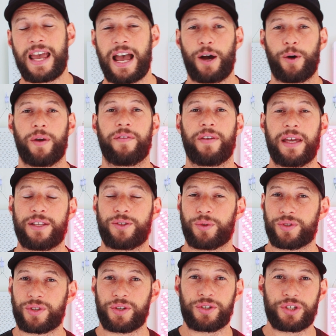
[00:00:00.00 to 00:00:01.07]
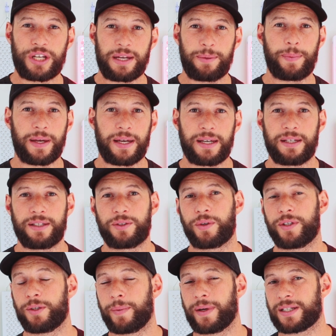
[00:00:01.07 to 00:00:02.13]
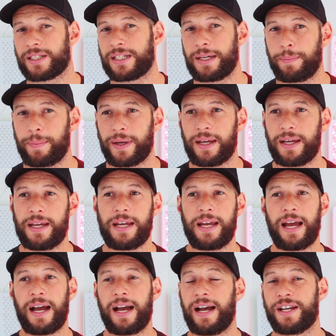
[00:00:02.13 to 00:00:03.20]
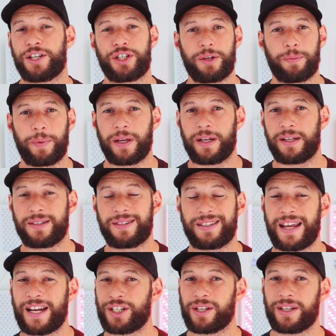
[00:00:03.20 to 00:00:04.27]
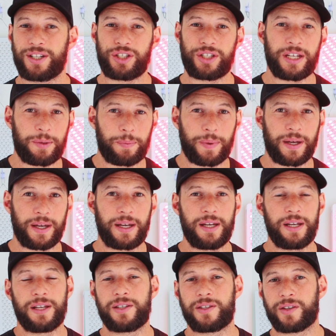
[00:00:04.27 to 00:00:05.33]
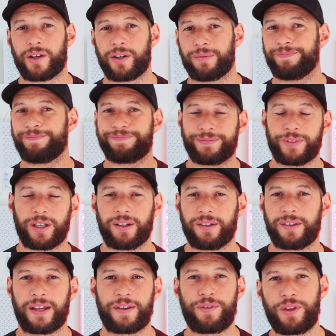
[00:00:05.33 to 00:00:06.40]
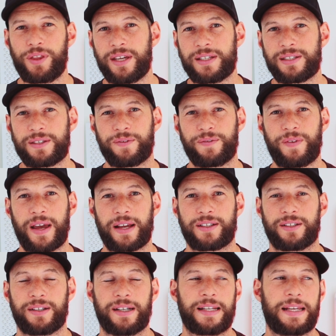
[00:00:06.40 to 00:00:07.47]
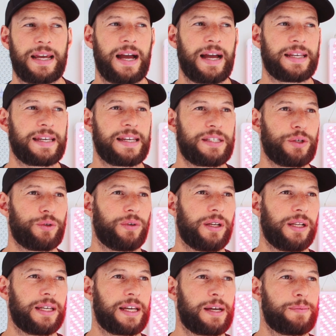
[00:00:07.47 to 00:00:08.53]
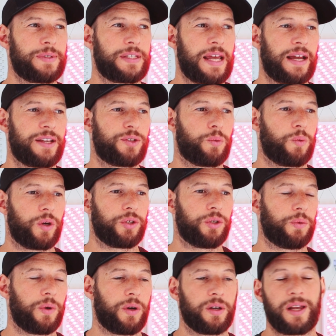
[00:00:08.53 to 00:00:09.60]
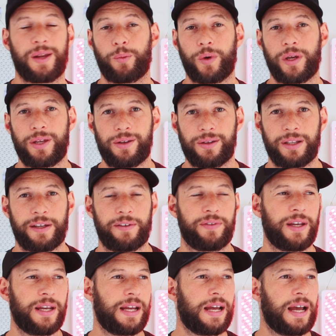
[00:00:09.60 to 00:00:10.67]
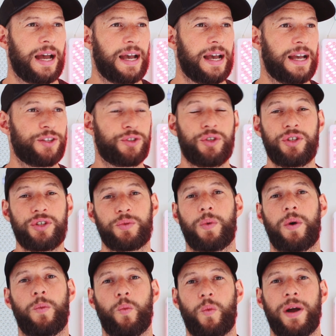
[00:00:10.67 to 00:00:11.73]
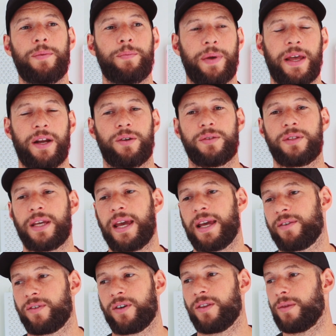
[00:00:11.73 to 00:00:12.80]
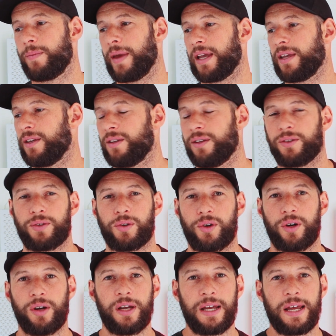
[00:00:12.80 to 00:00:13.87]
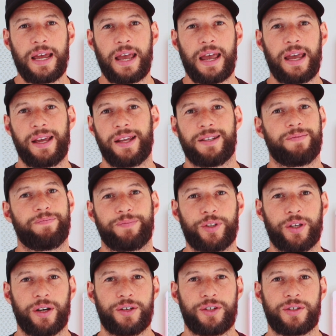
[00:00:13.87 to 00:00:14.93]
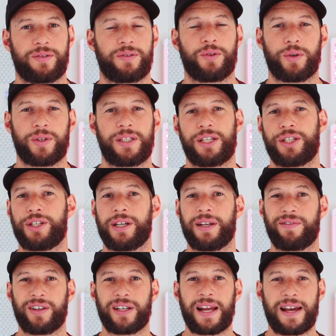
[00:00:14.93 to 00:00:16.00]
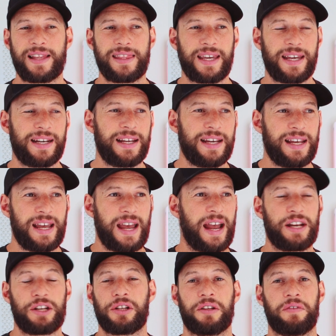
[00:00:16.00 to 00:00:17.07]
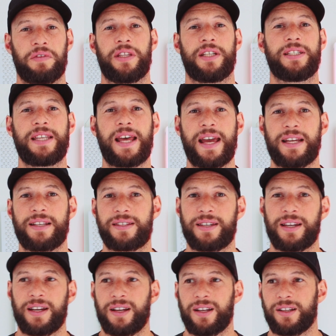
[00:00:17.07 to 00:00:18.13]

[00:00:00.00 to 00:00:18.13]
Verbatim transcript: However, it's also cheaper, two hundred bucks cheaper. Uh, shipping internationally is cheaper, so you know, a few things to factor in here. I guess it really comes down to what you want and where you live. Uh, do you just want one panel to hang on the back of your door and, you know, just do a session every now and then, and you live in the States?